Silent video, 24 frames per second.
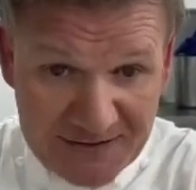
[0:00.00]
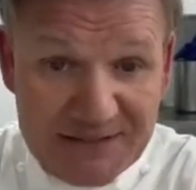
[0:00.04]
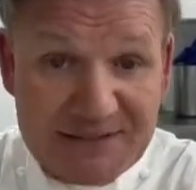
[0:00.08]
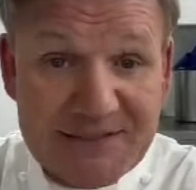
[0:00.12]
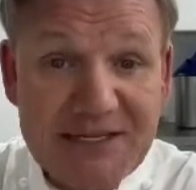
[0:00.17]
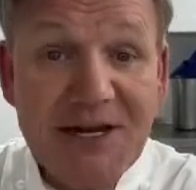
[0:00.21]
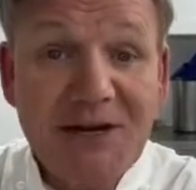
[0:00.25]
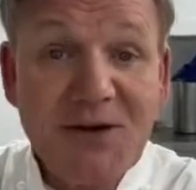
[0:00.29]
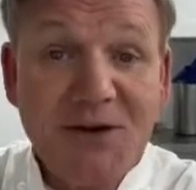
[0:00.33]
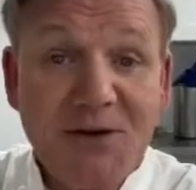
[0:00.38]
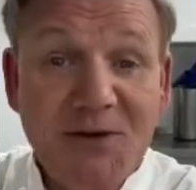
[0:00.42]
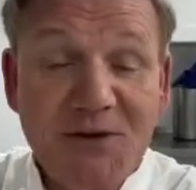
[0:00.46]

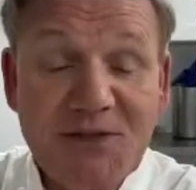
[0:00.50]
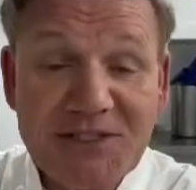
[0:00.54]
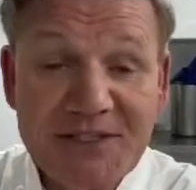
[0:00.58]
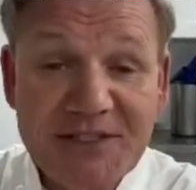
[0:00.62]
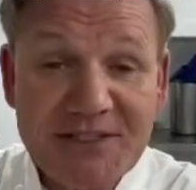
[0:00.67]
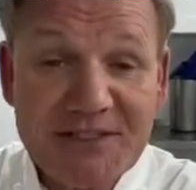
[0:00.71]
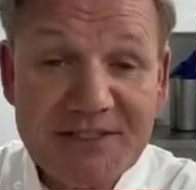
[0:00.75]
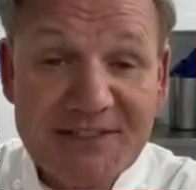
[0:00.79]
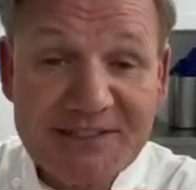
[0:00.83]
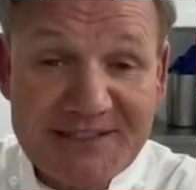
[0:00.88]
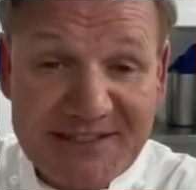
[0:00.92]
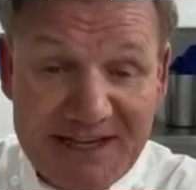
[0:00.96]
Dude,
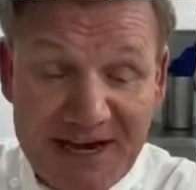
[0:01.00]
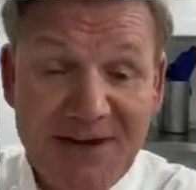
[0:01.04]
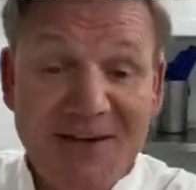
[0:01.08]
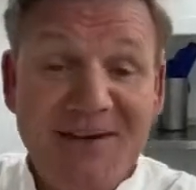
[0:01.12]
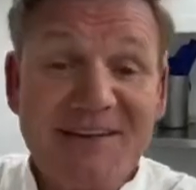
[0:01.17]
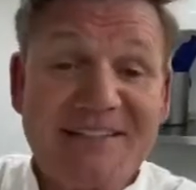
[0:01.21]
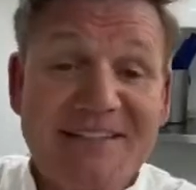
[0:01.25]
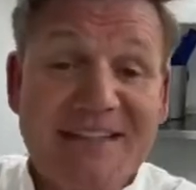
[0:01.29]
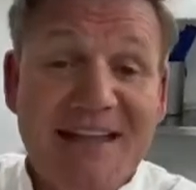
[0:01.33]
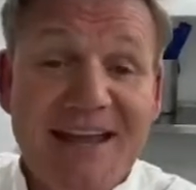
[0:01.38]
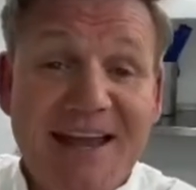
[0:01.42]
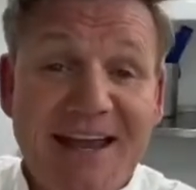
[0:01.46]

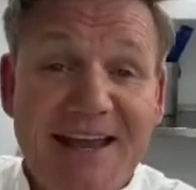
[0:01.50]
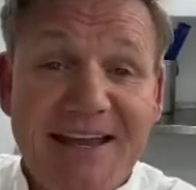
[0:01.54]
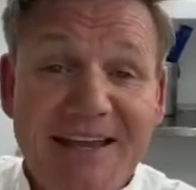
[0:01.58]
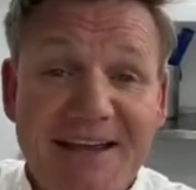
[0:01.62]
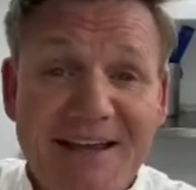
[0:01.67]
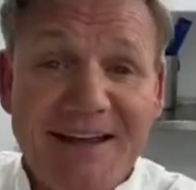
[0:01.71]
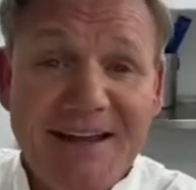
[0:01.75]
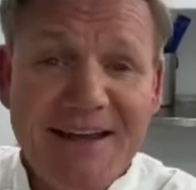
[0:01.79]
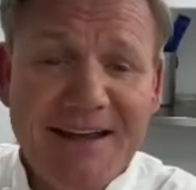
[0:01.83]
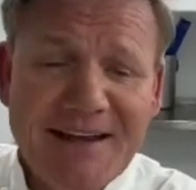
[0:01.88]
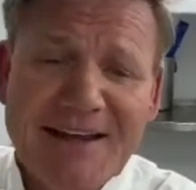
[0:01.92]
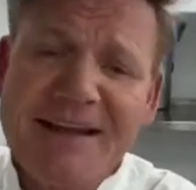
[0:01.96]
seriously?
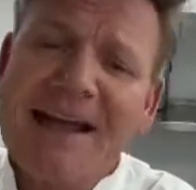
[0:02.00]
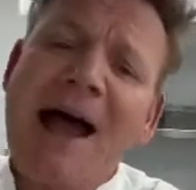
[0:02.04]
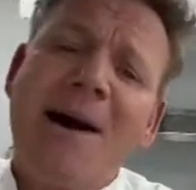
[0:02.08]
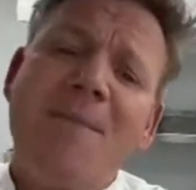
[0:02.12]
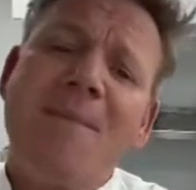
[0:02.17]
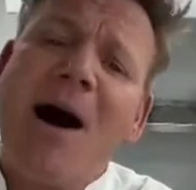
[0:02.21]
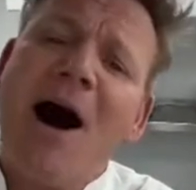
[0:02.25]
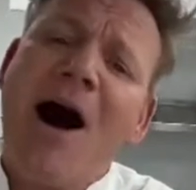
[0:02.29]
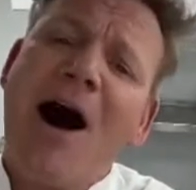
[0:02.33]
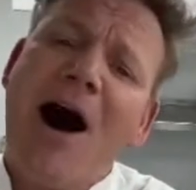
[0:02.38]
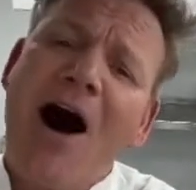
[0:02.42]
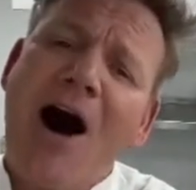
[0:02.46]
Come
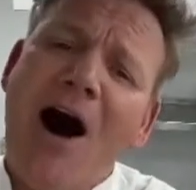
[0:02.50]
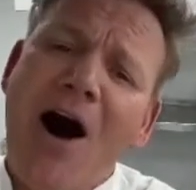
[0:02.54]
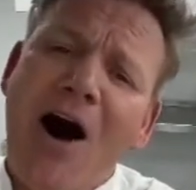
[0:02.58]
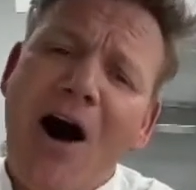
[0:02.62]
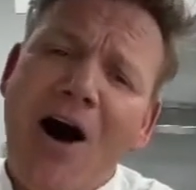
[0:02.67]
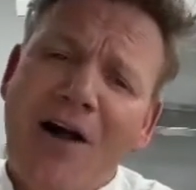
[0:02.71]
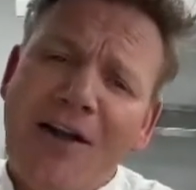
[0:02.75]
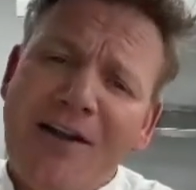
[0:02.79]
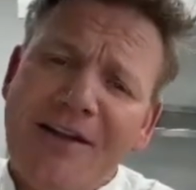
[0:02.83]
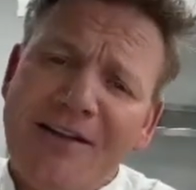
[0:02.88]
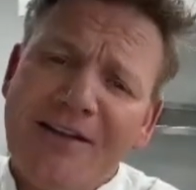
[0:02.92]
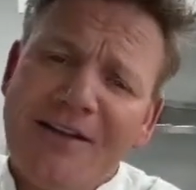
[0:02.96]
on.